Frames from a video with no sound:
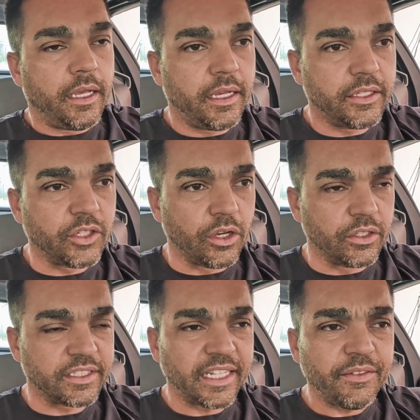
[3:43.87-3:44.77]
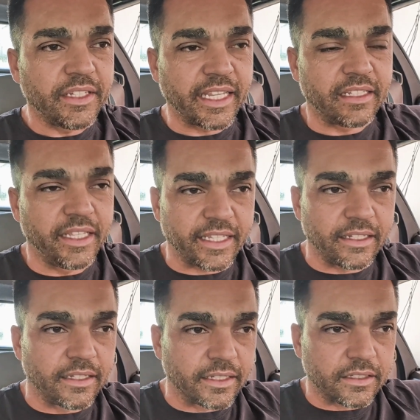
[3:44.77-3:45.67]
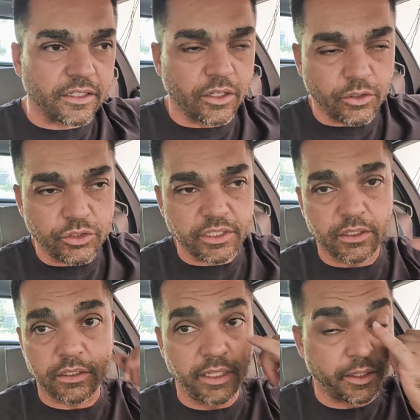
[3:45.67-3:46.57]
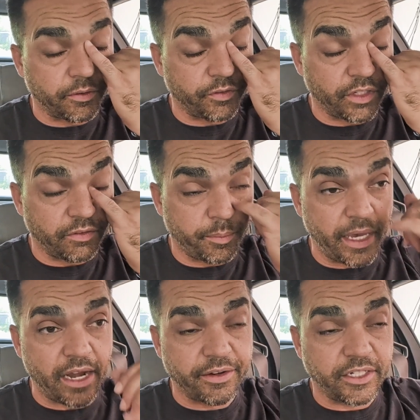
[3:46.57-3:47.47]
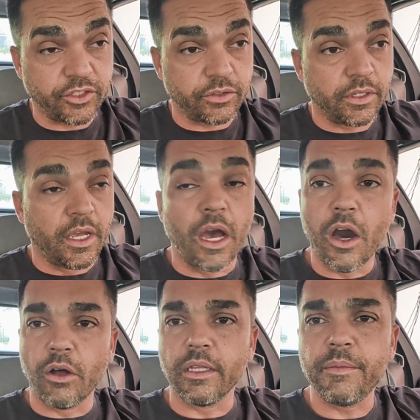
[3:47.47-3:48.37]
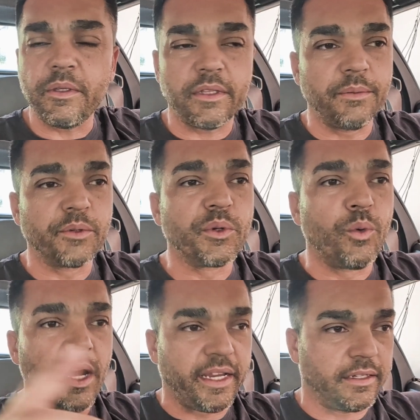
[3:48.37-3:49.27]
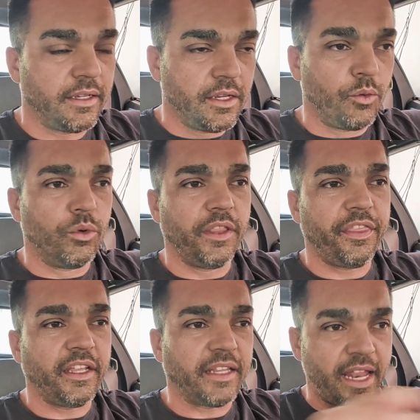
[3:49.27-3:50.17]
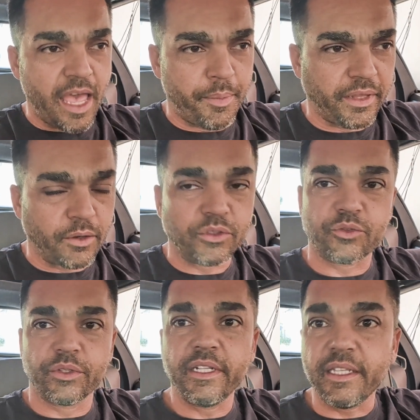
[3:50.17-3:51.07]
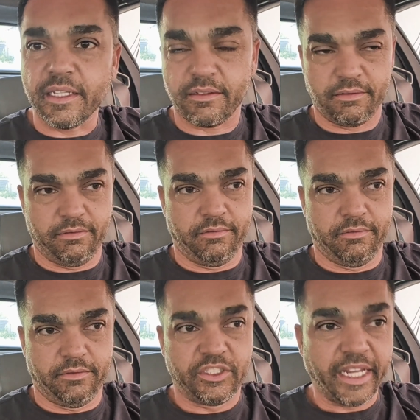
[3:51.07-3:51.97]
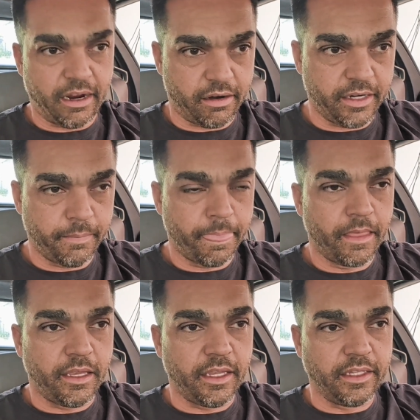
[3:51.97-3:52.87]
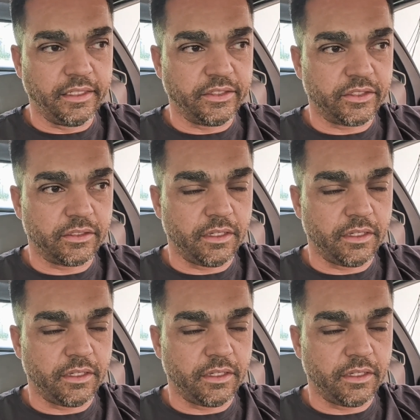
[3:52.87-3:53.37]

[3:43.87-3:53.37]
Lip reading: So it's not even like clicking, like, you know, usually it'll click if you have a battery issue. Oh, let me rewind. One thing that happened that was really scary is